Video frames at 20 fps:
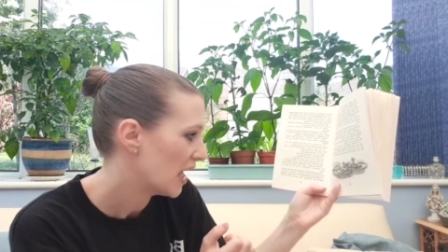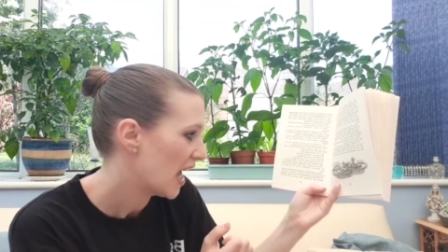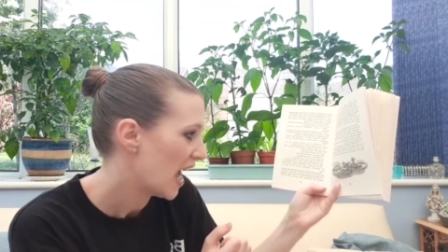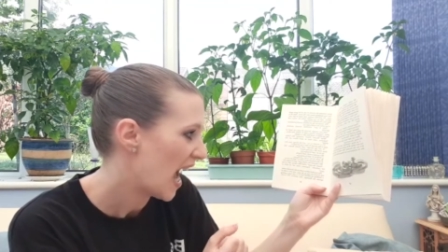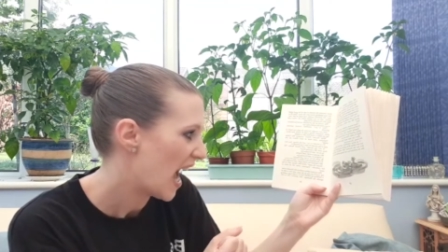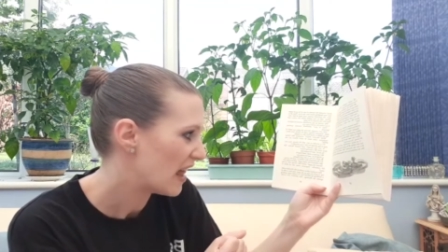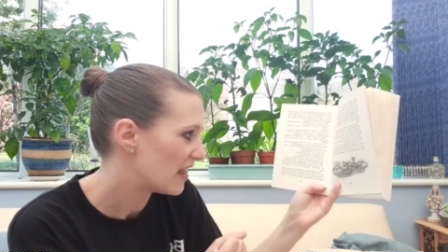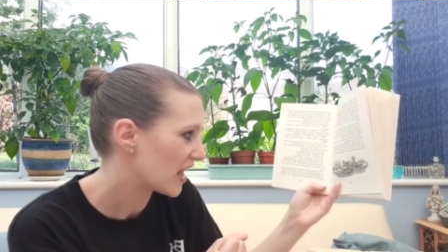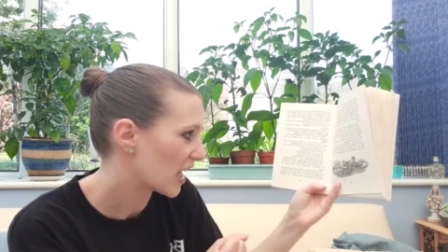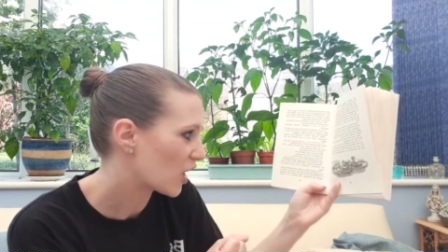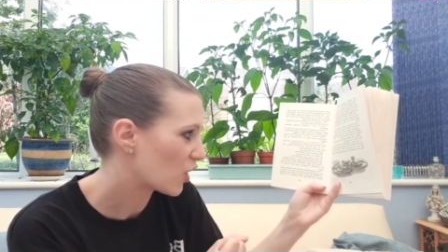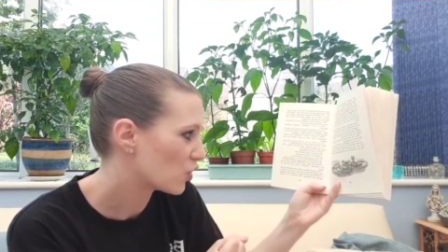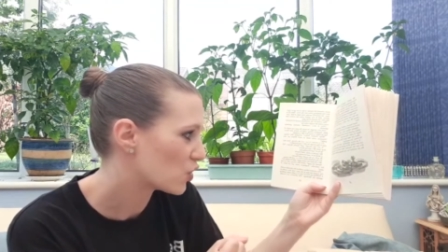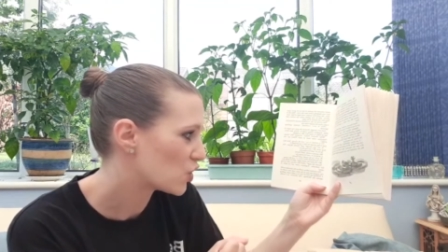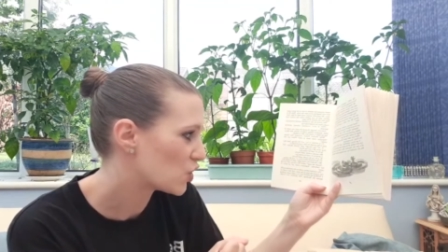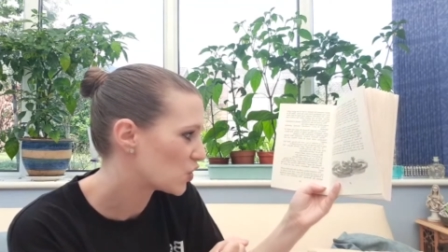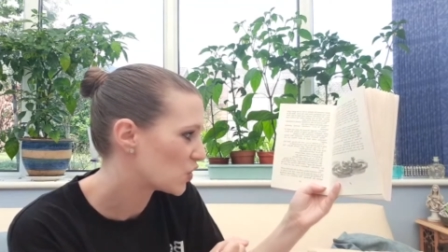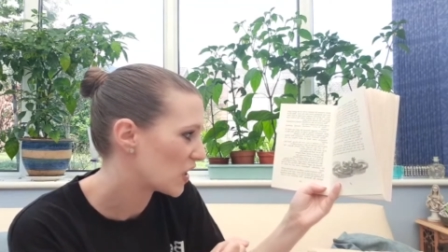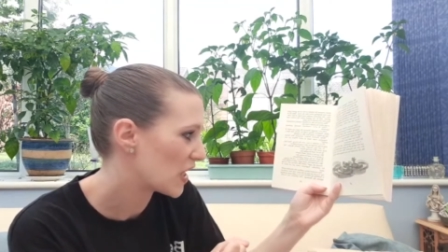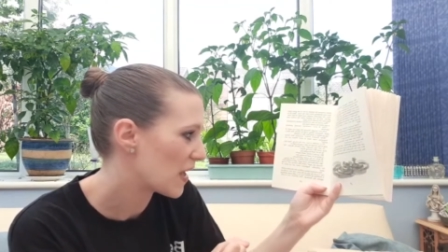and they could
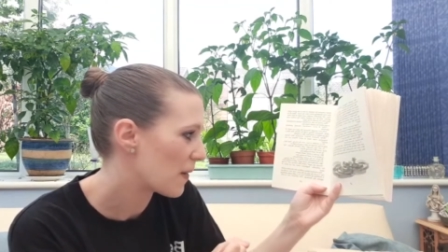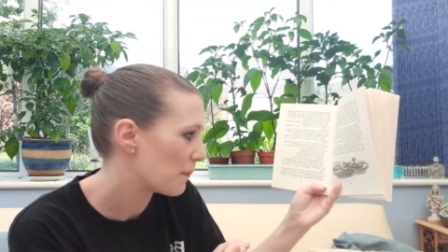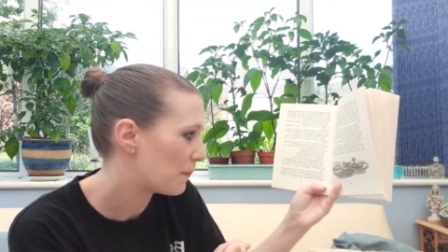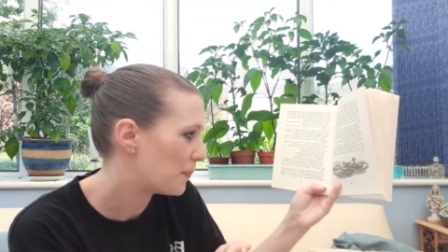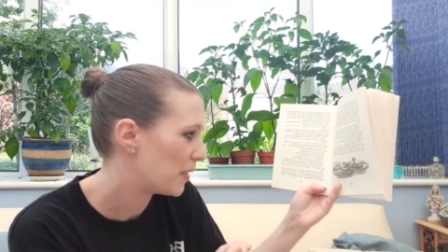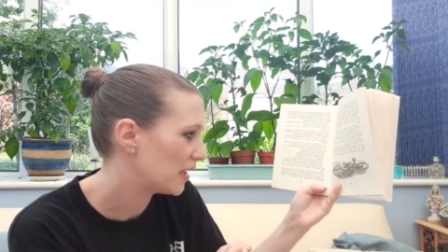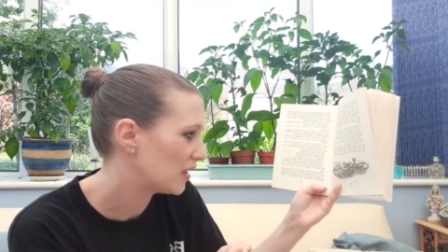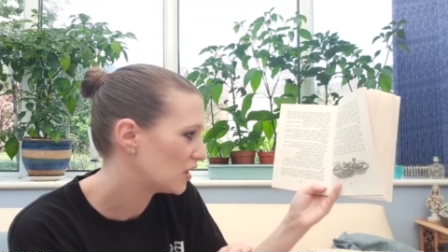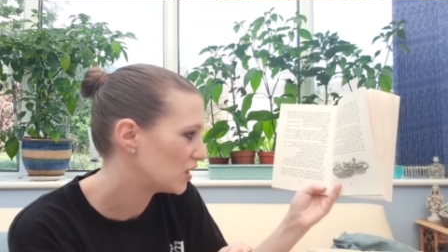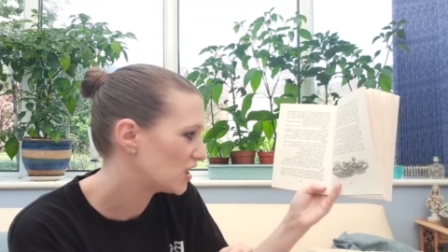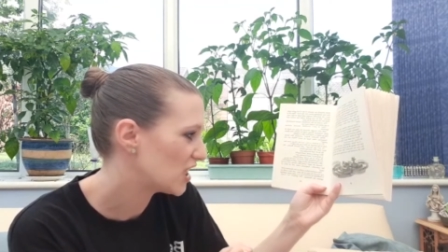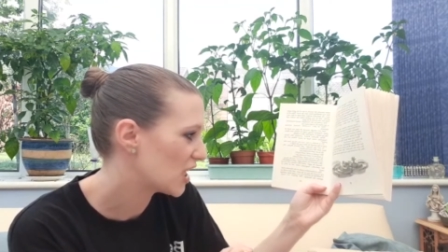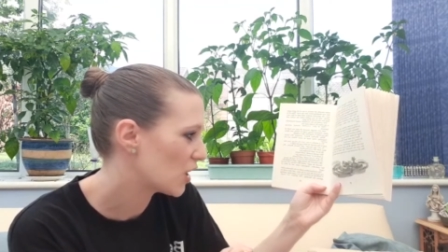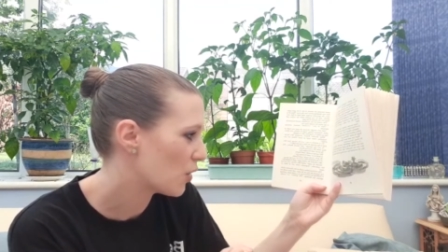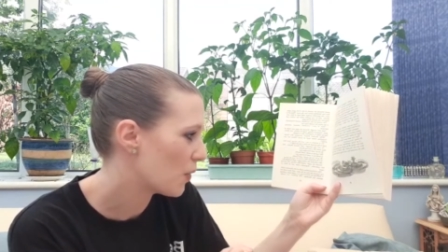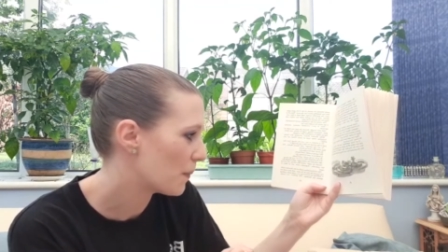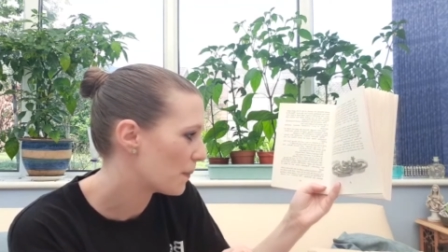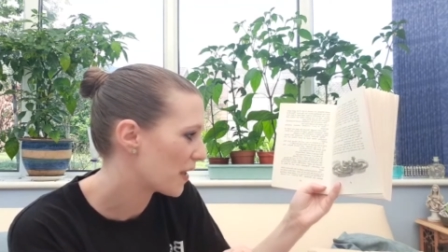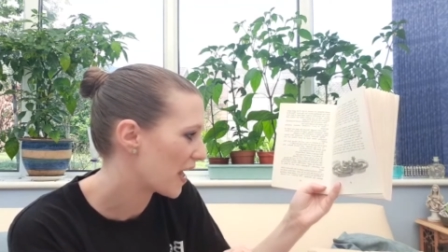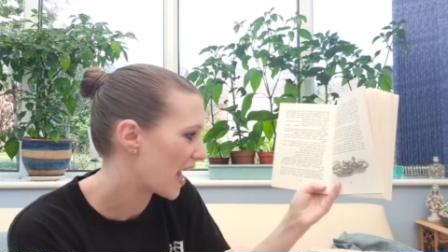see it building
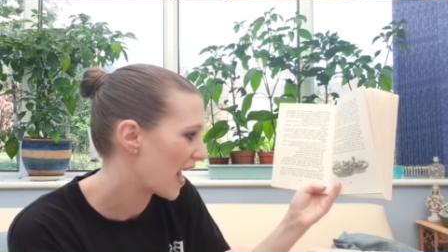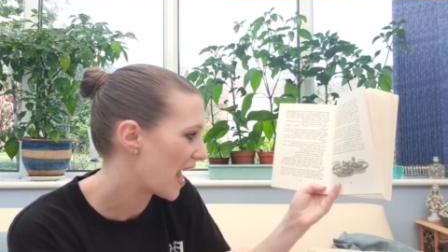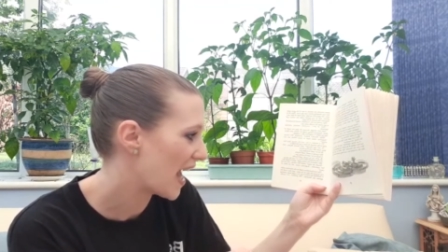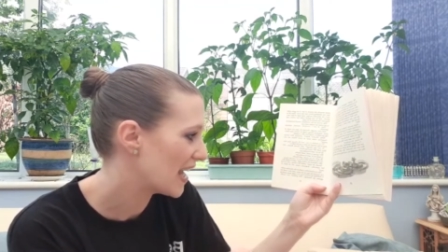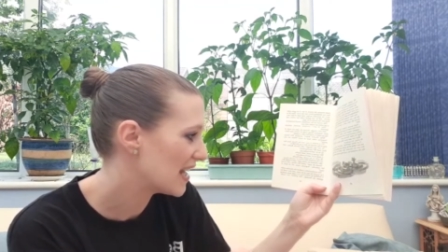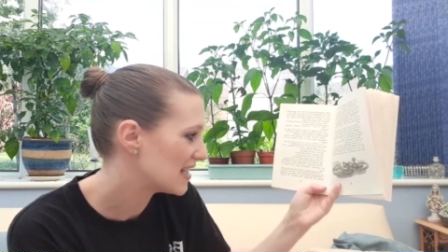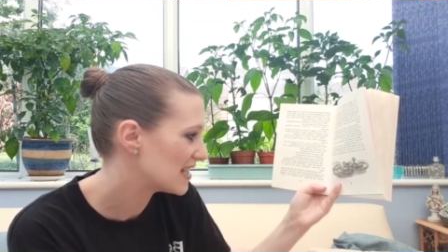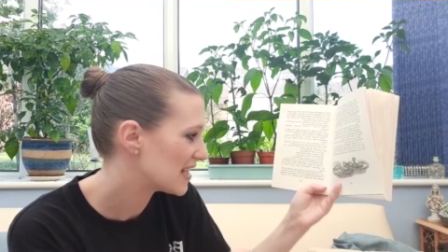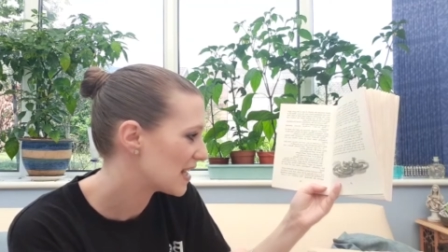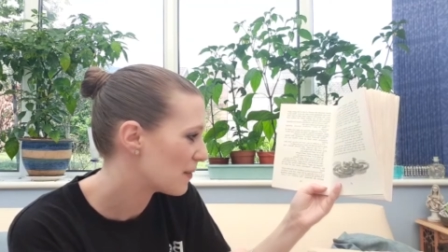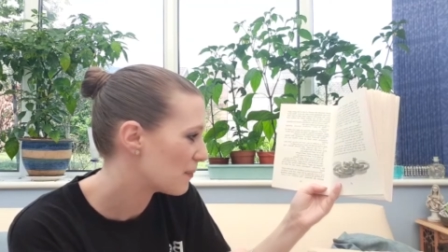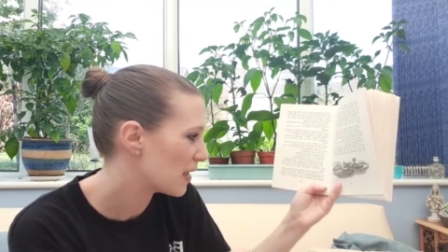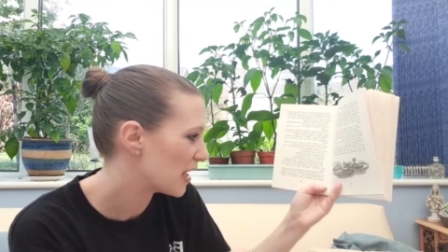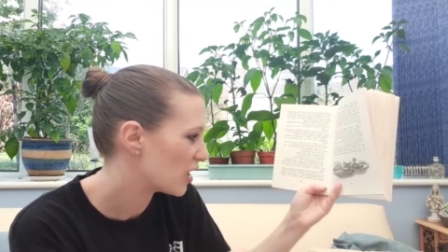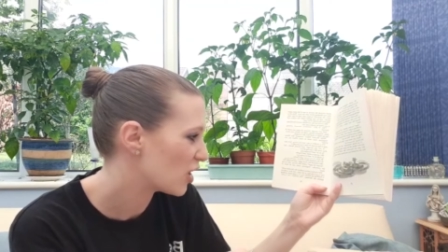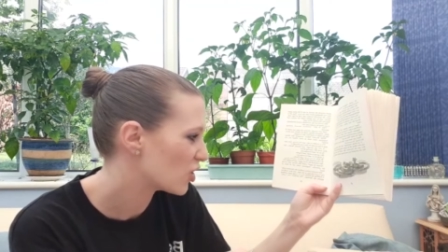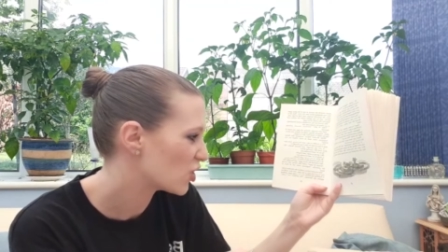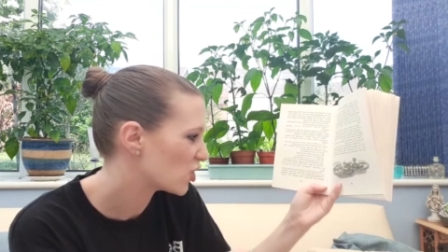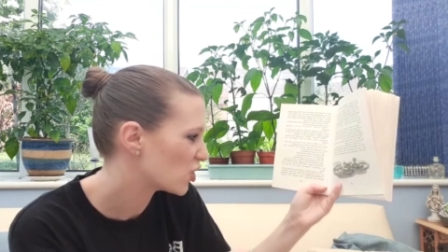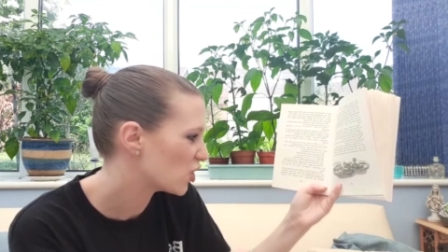up behind him in a
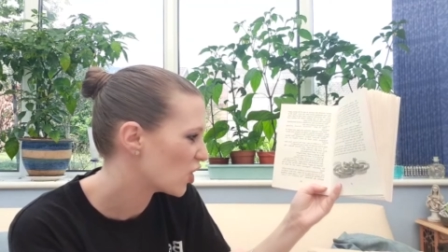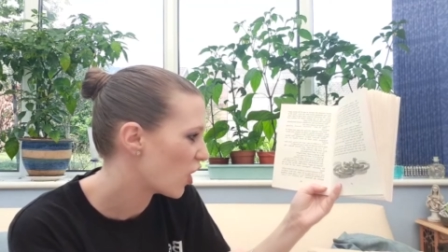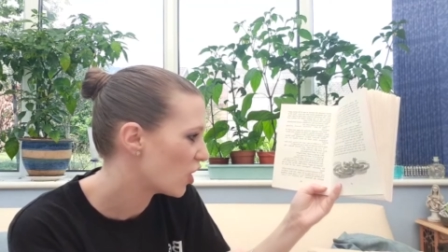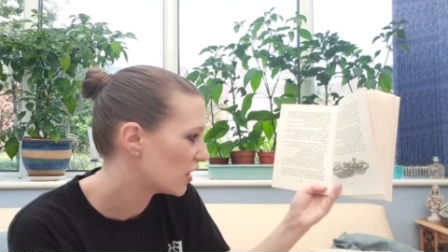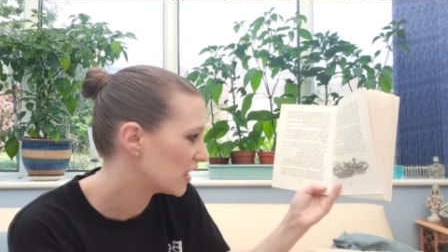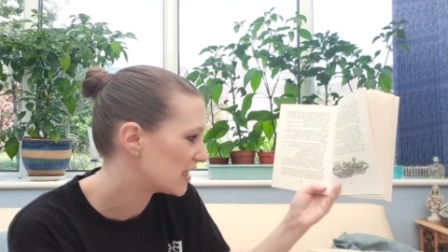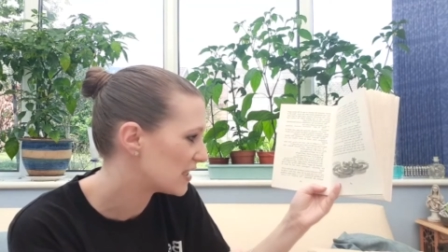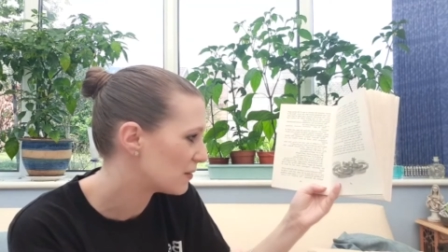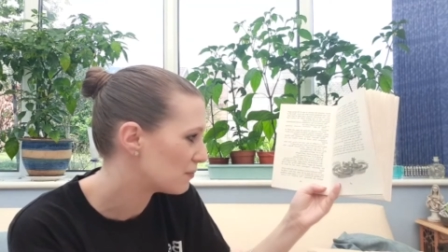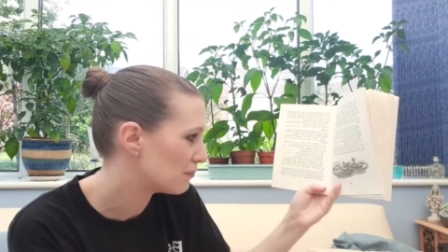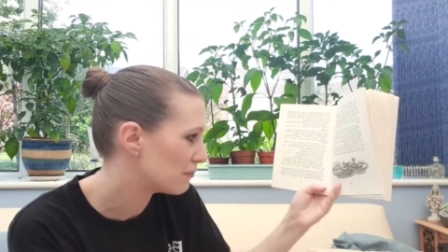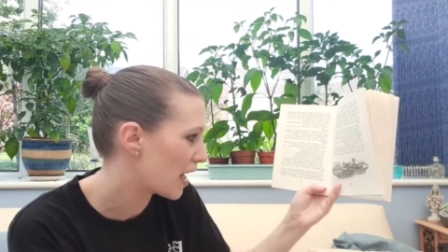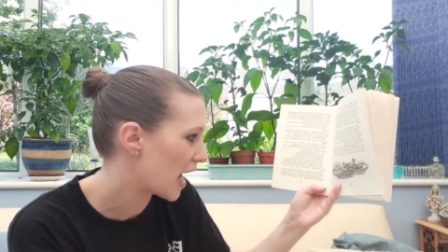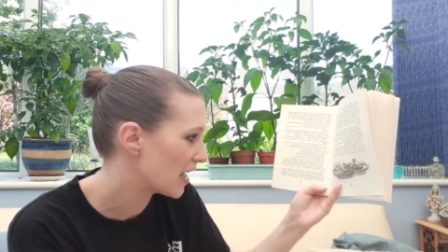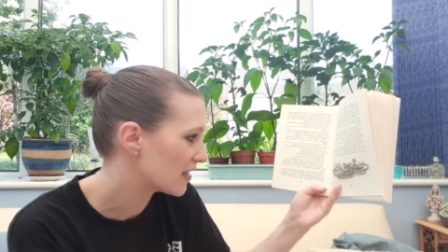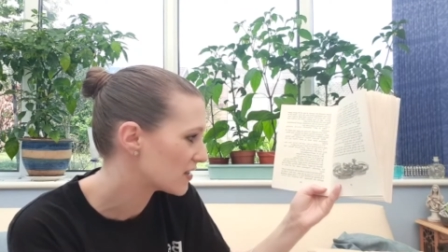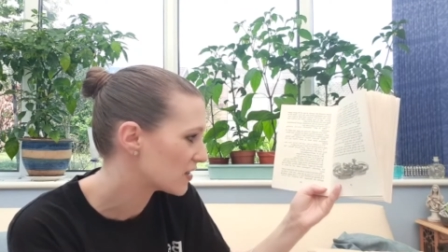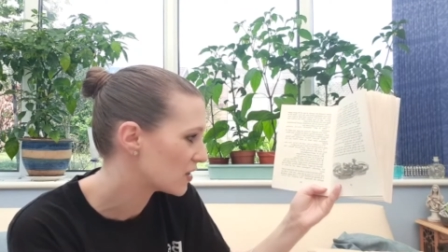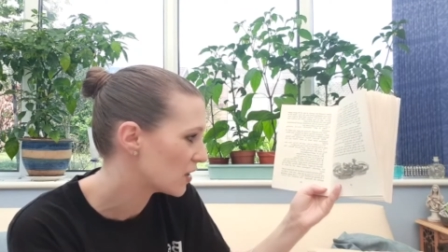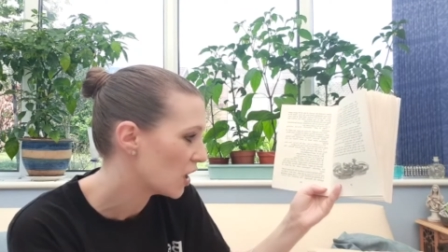solid
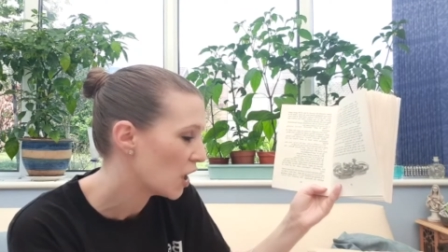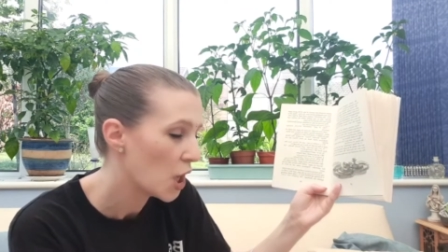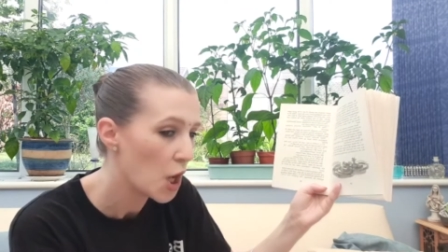mass,